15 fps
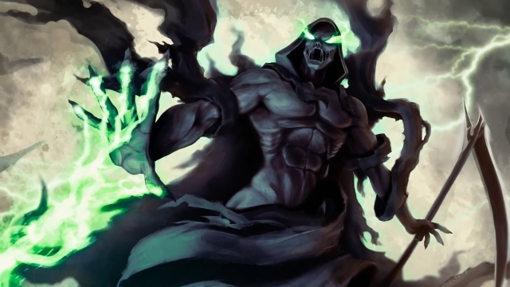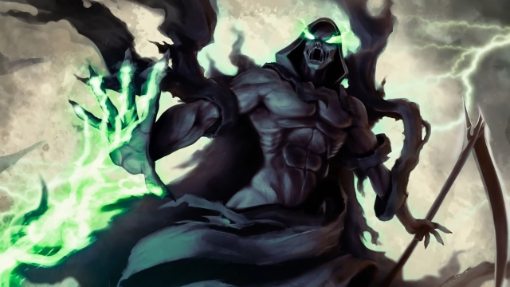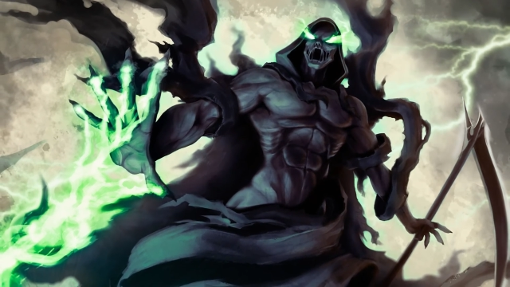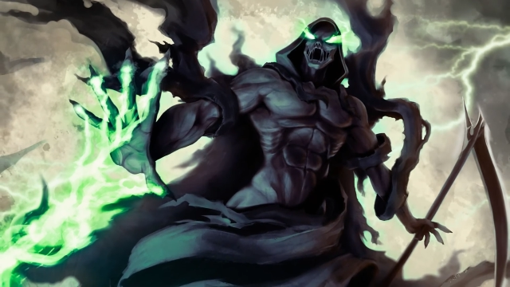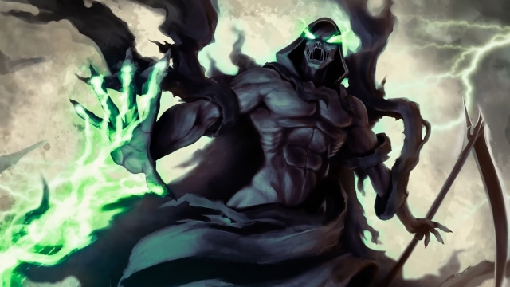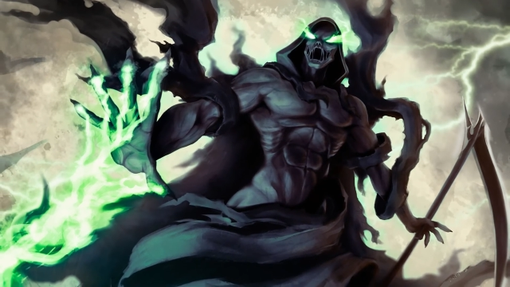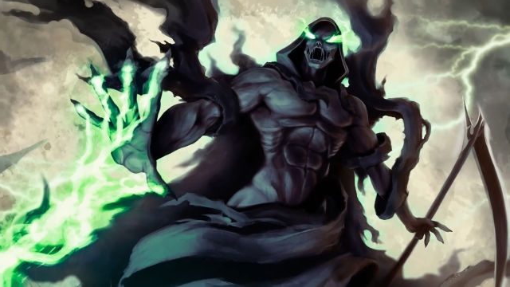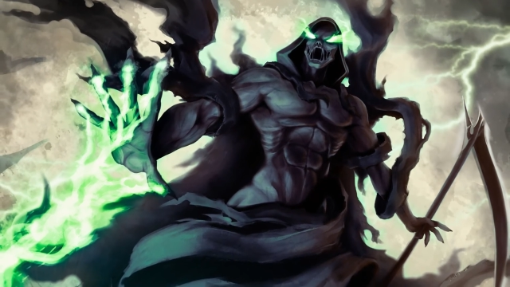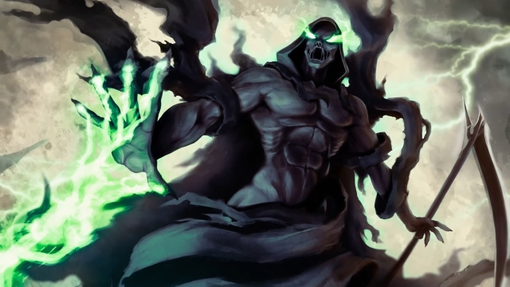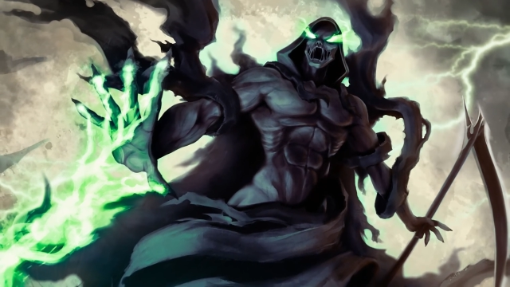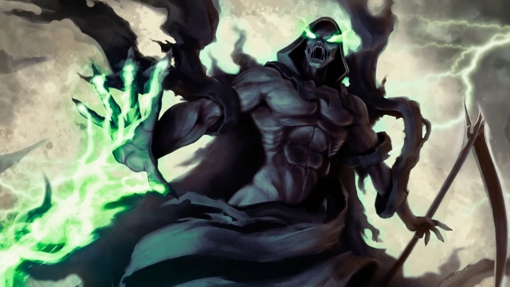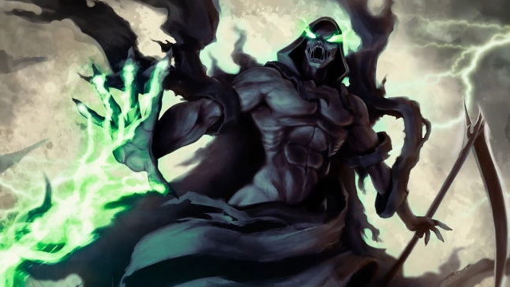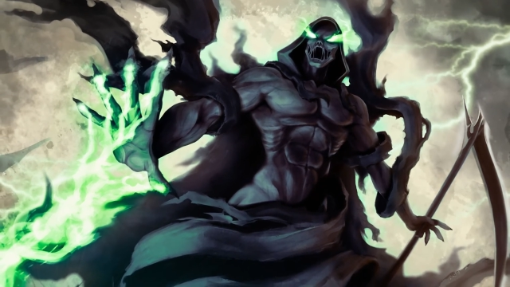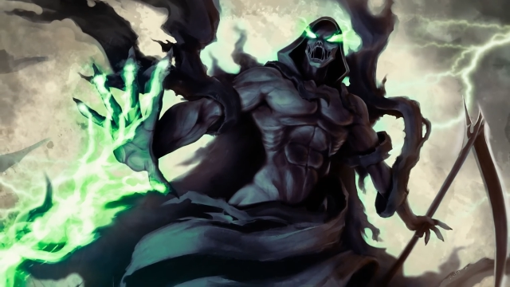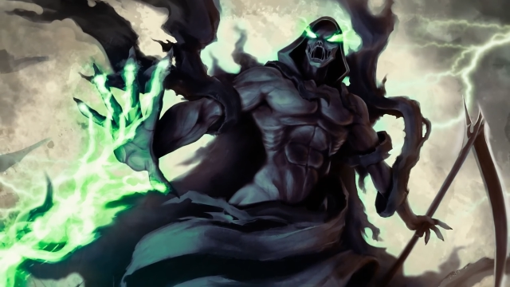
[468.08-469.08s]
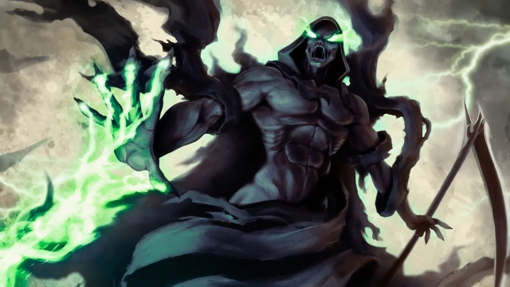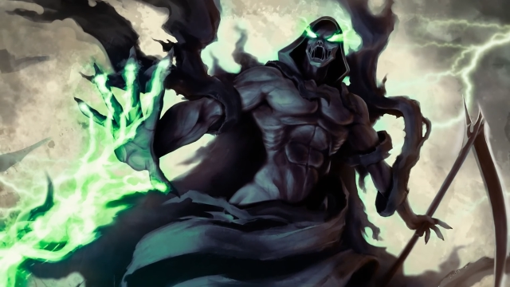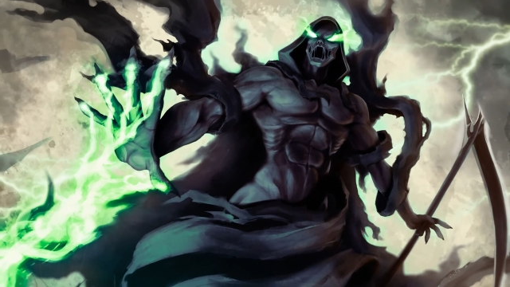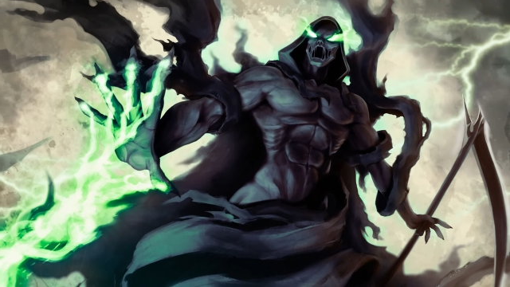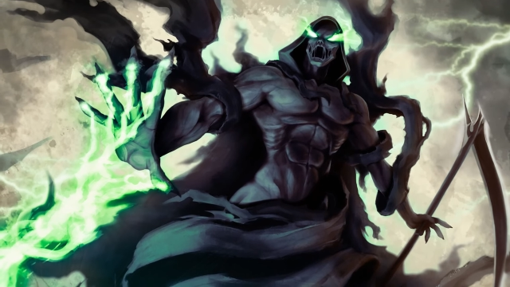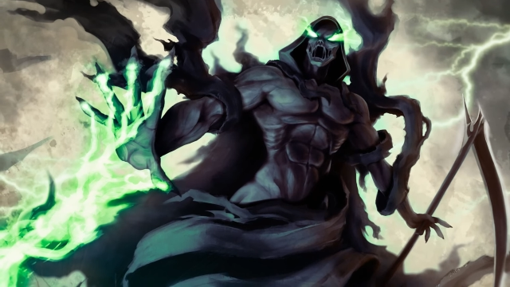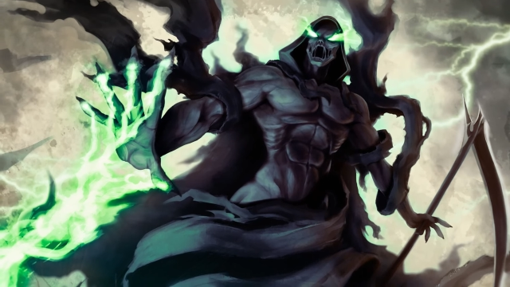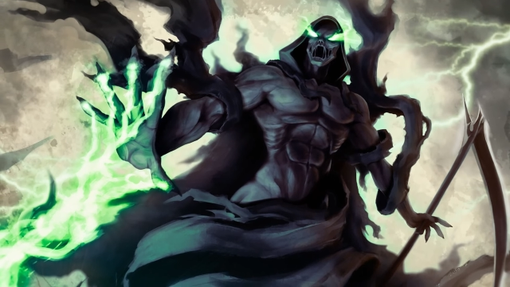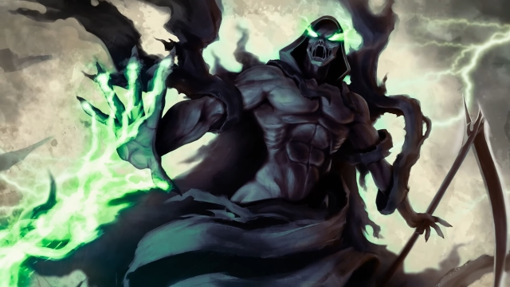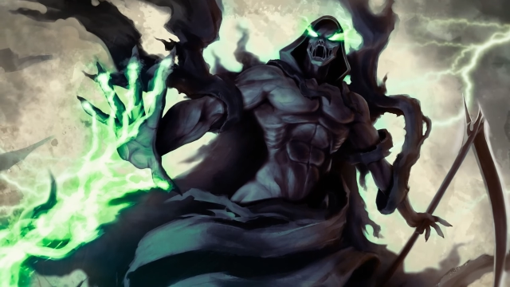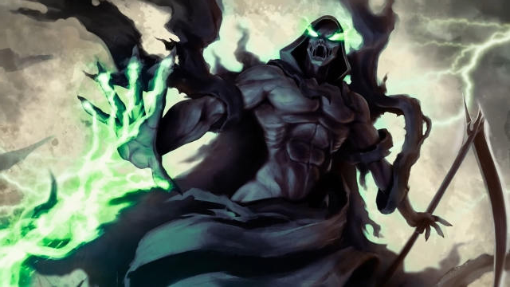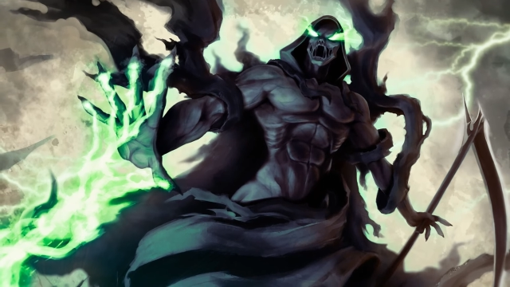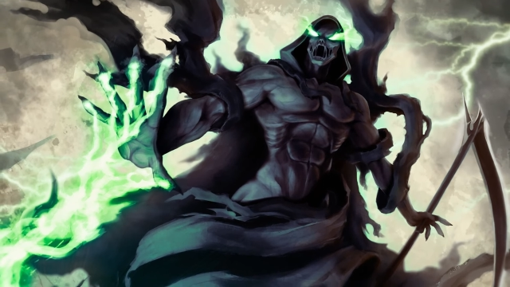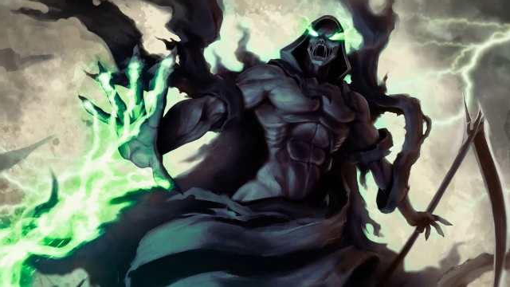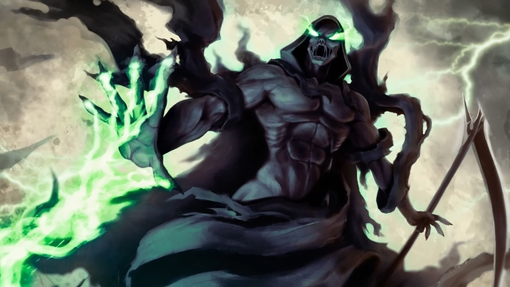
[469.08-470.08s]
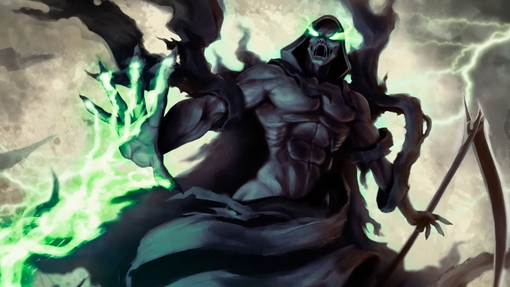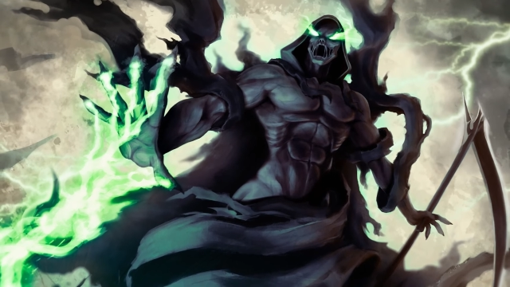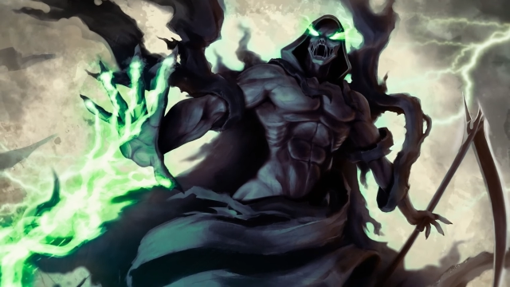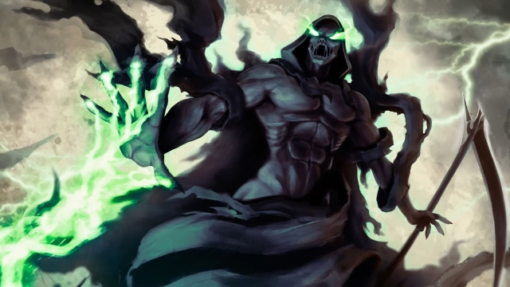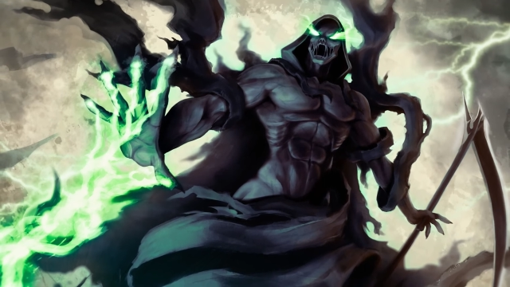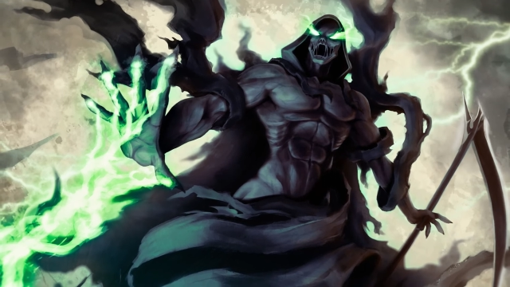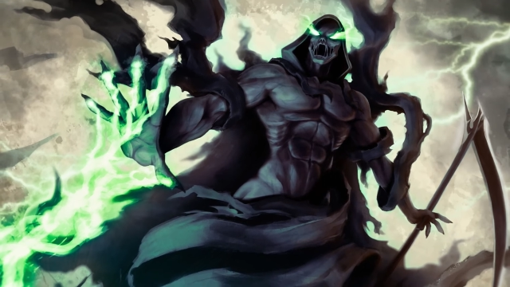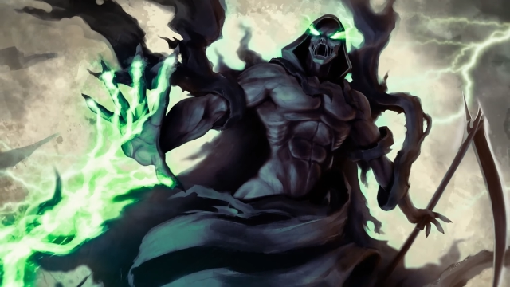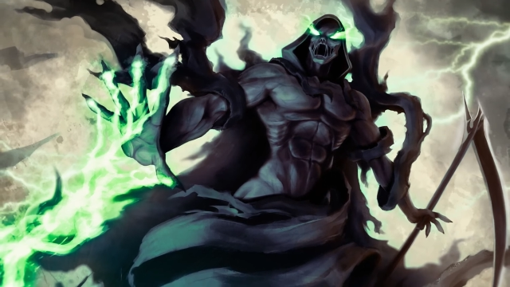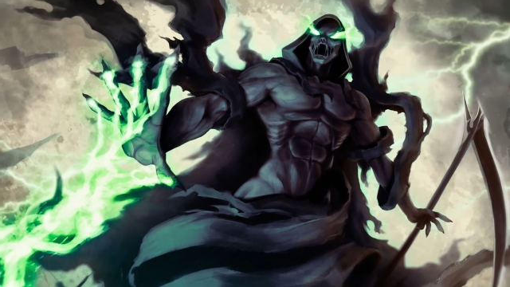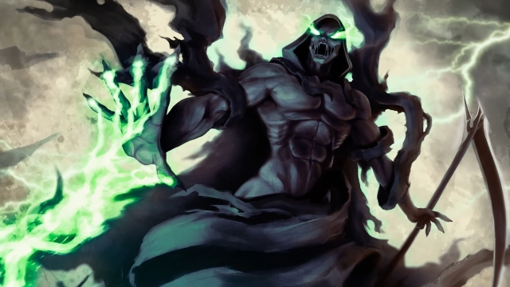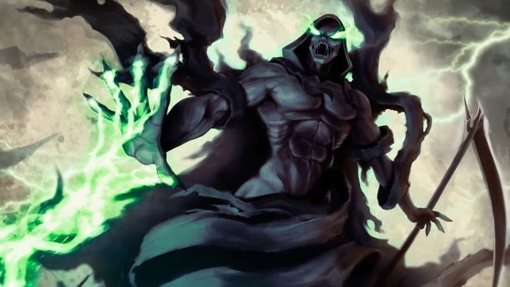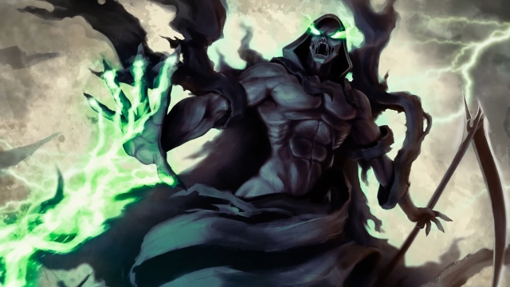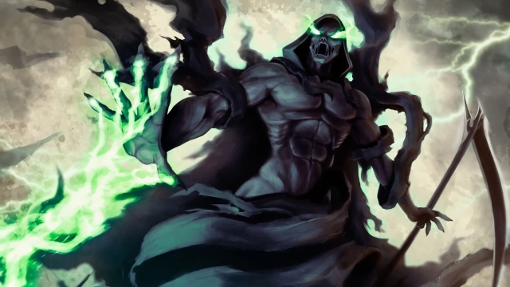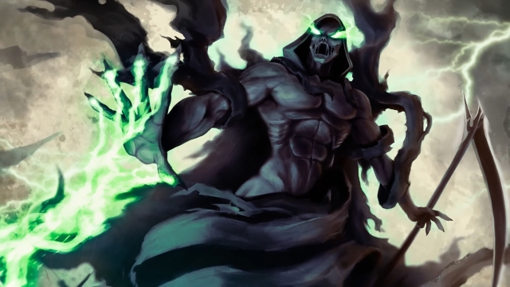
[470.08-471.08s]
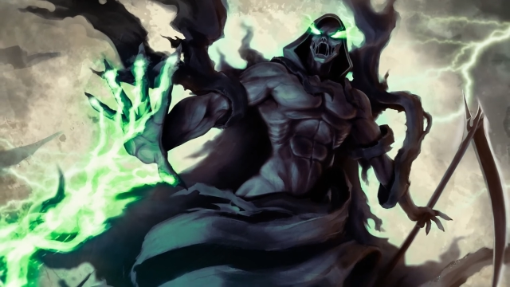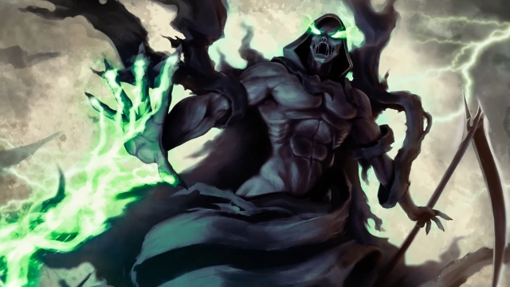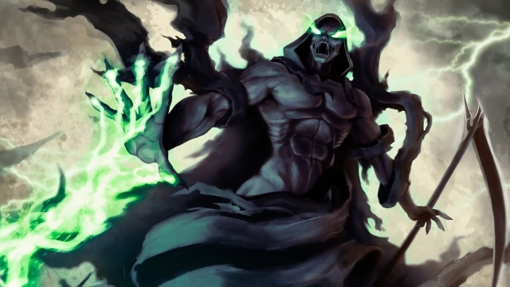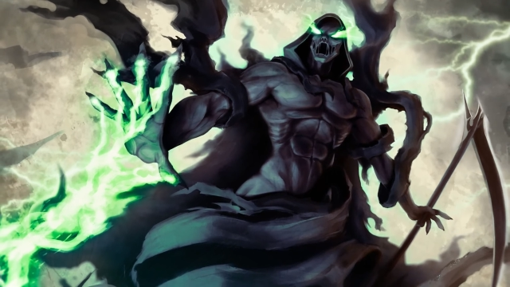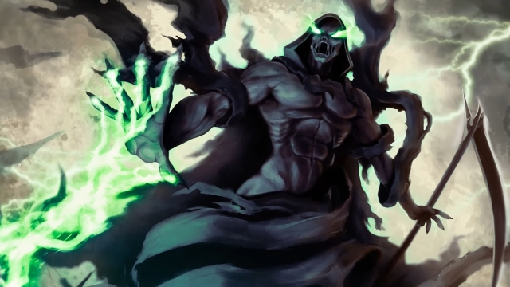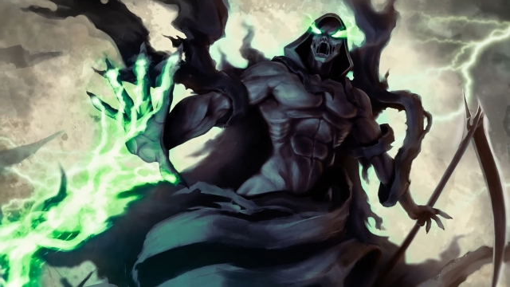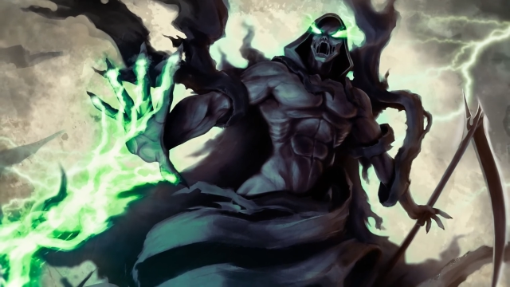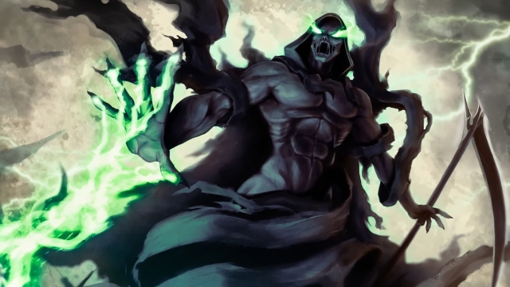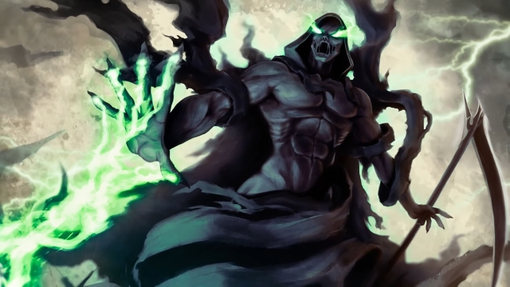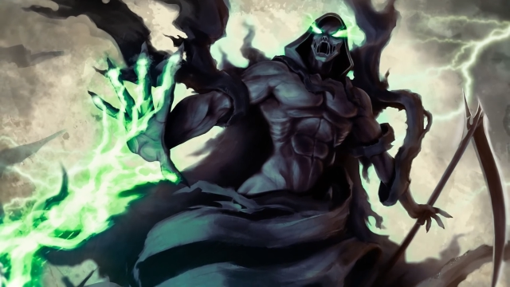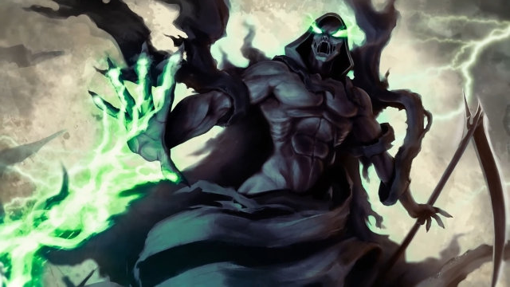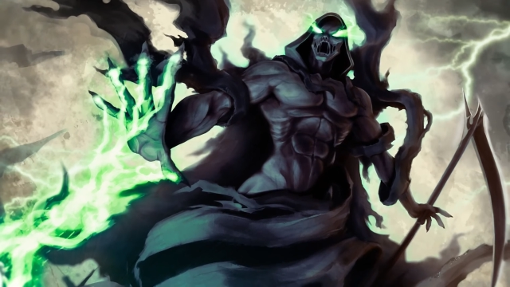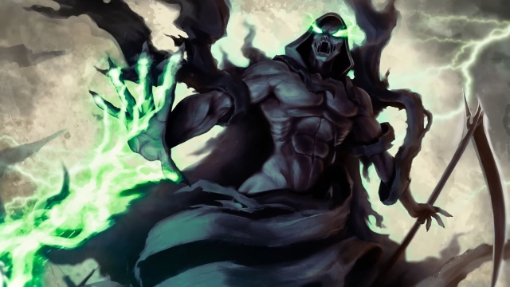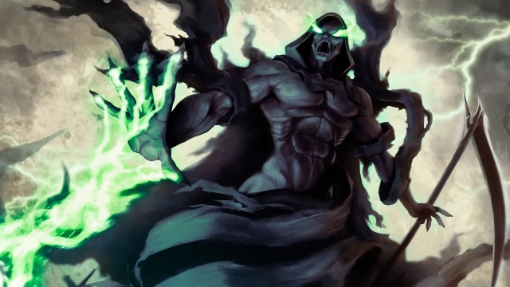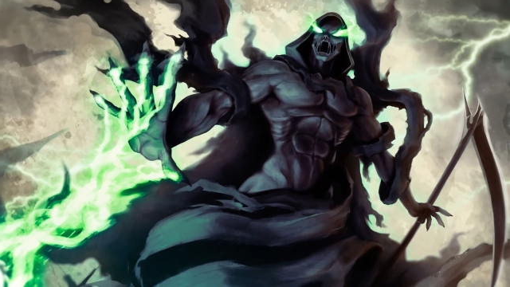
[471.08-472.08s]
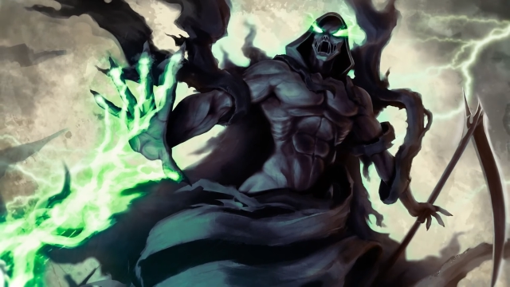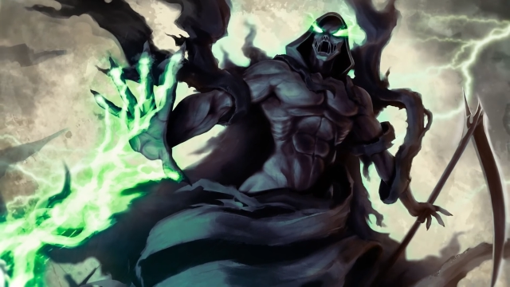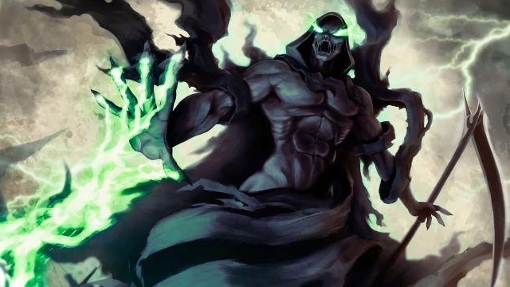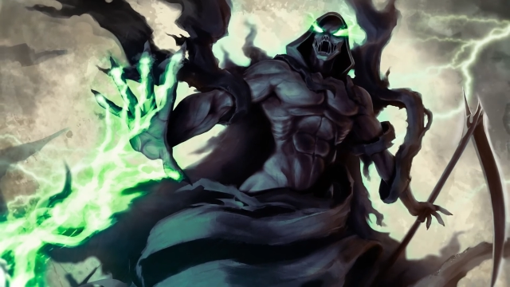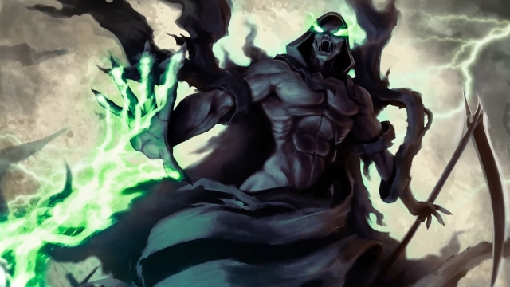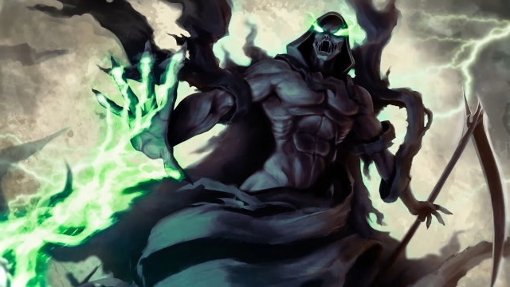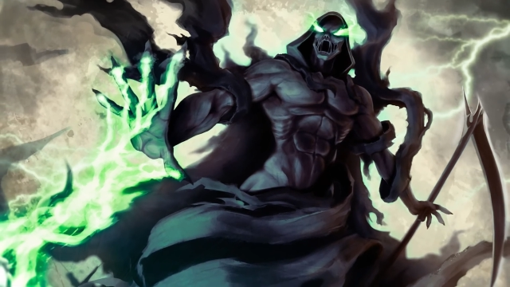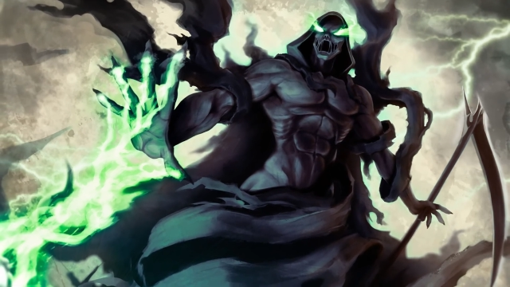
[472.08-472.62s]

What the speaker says: No face is visible, so there are no lips to read.